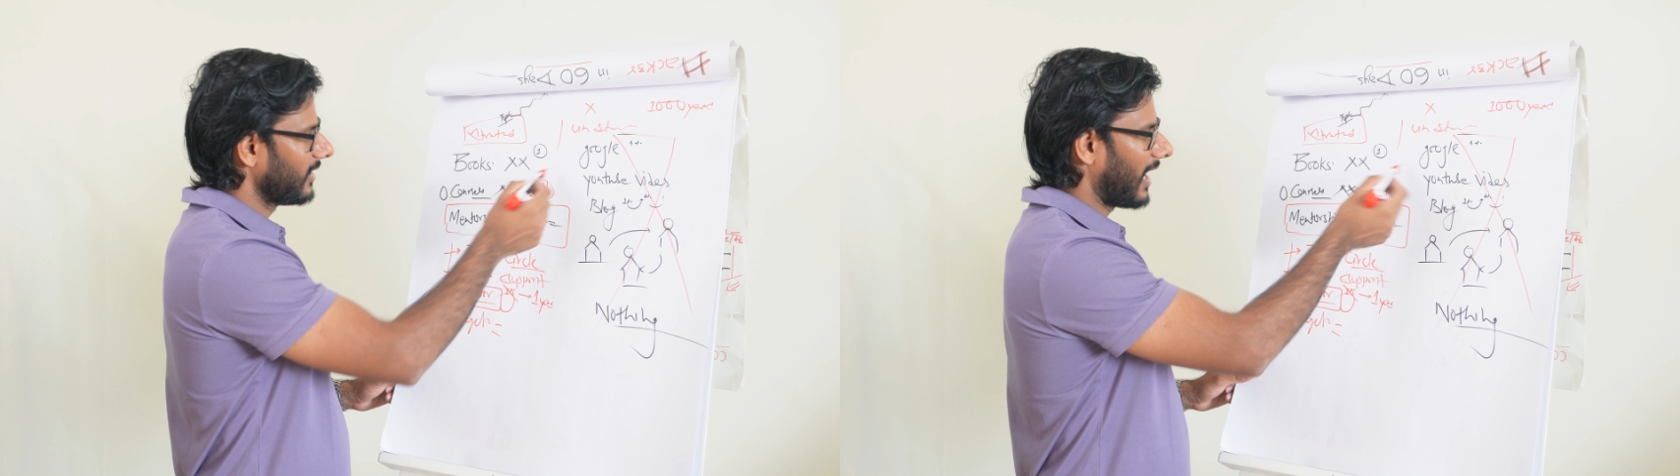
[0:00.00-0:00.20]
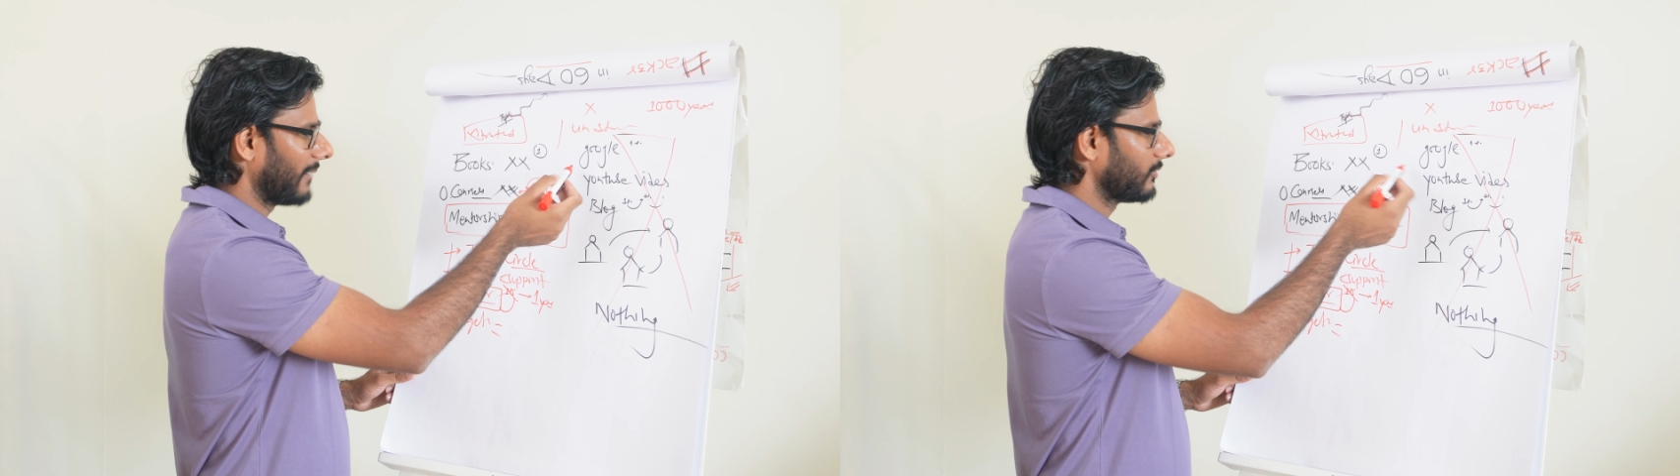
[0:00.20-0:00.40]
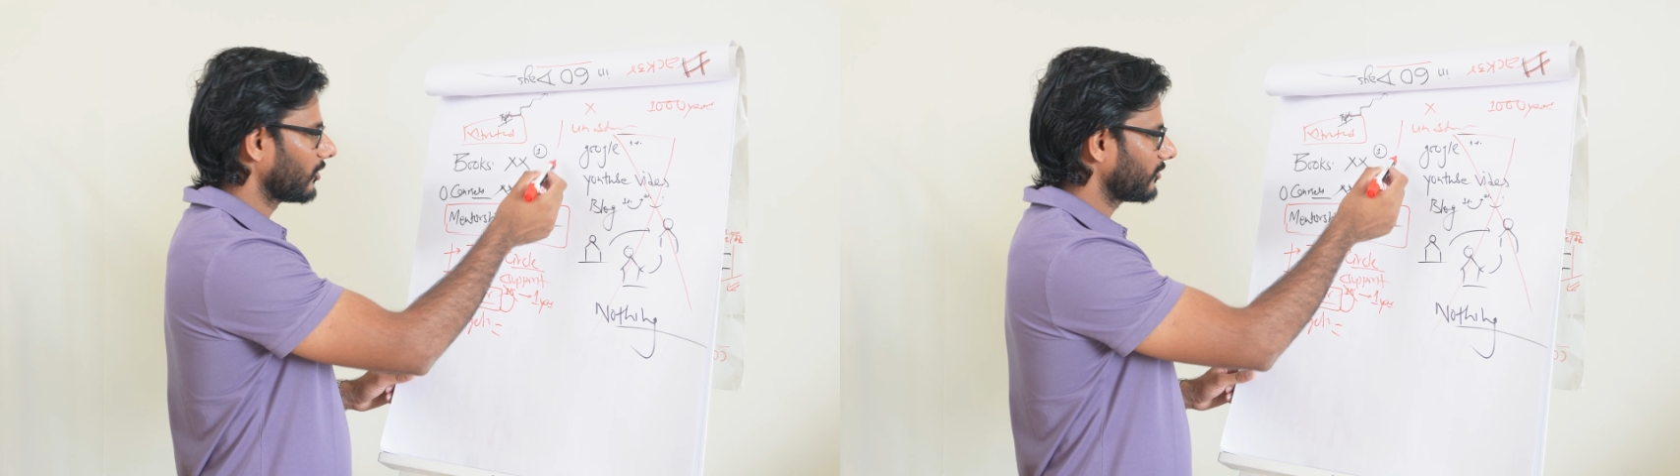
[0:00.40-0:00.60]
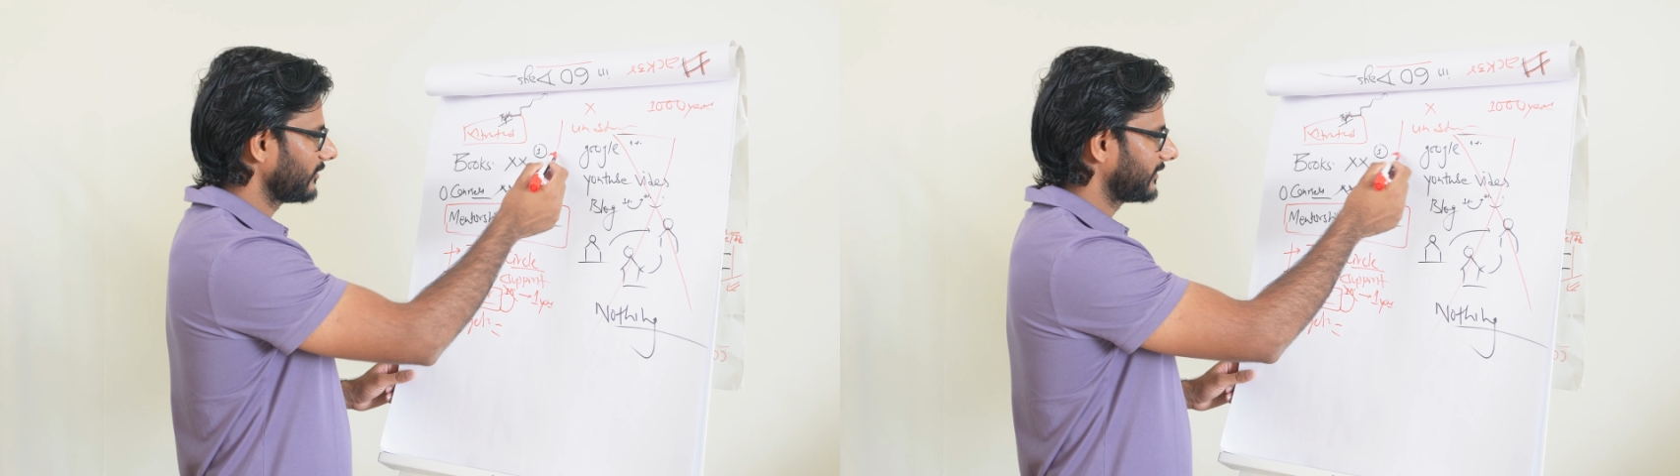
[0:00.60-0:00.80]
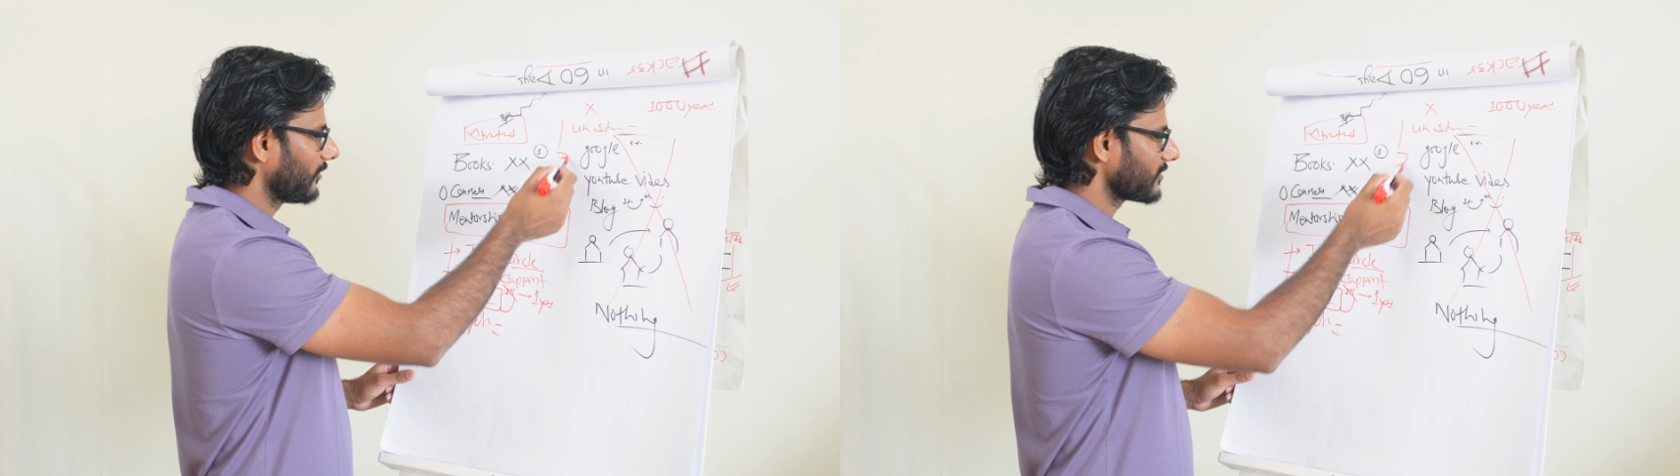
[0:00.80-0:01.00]
I'm not
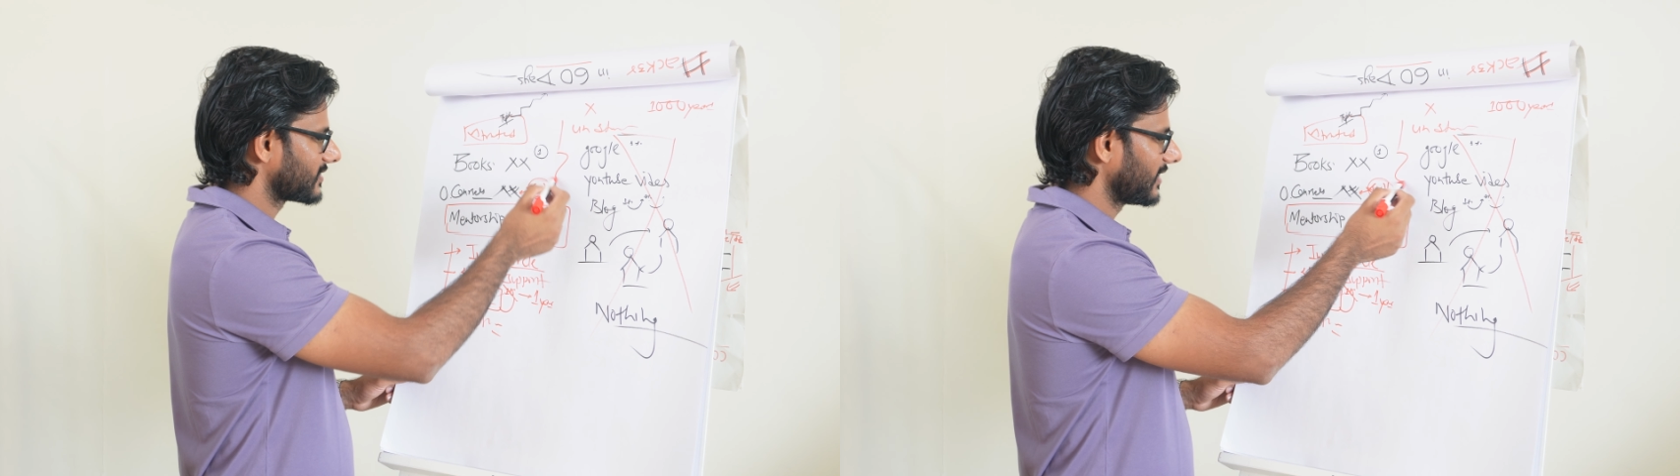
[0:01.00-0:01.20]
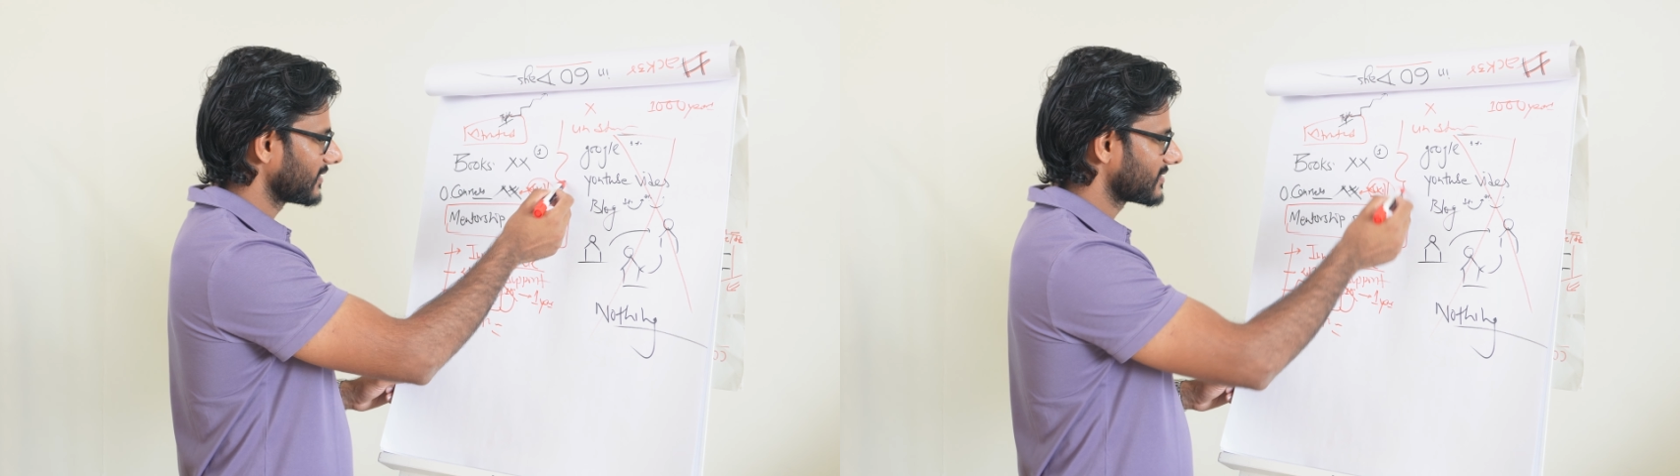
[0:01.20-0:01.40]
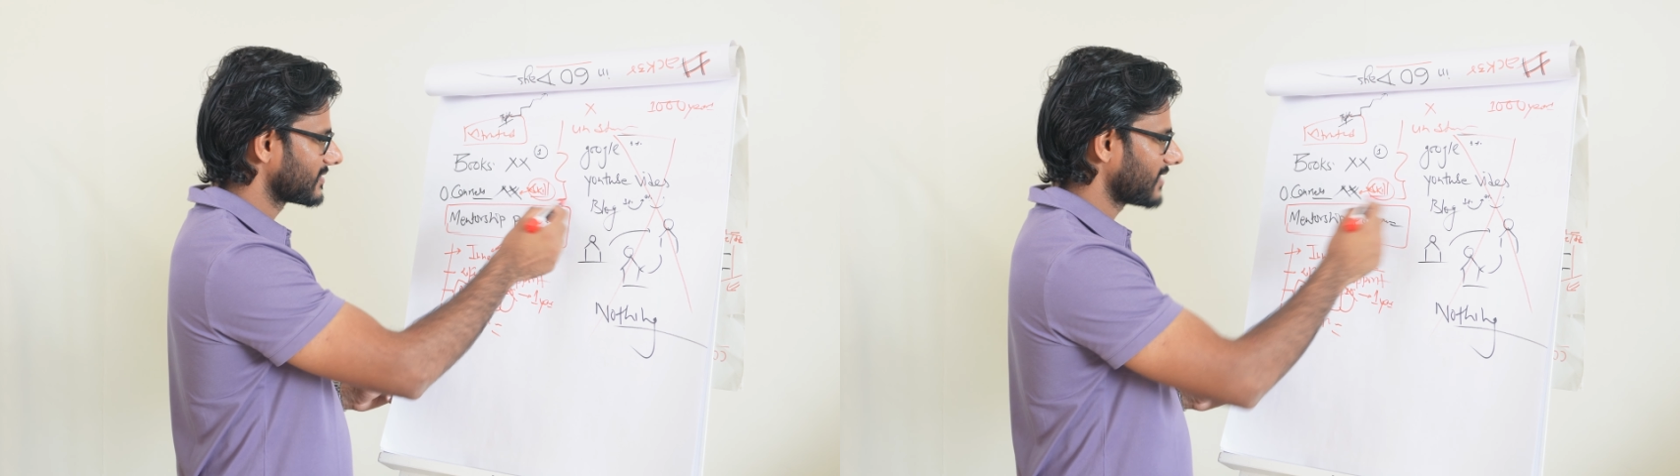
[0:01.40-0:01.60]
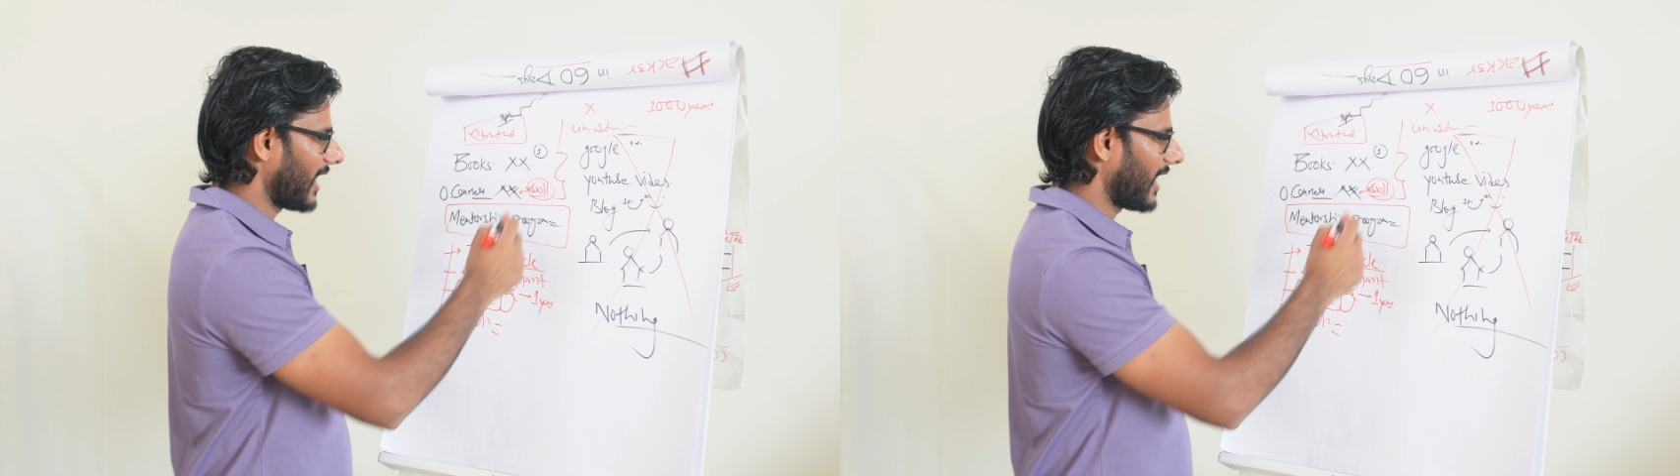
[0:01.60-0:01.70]
with those things.